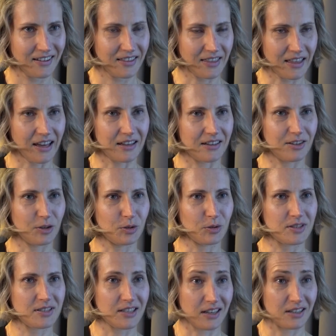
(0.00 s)
that you'll
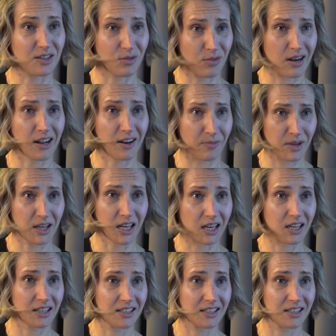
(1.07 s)
start to run out of money.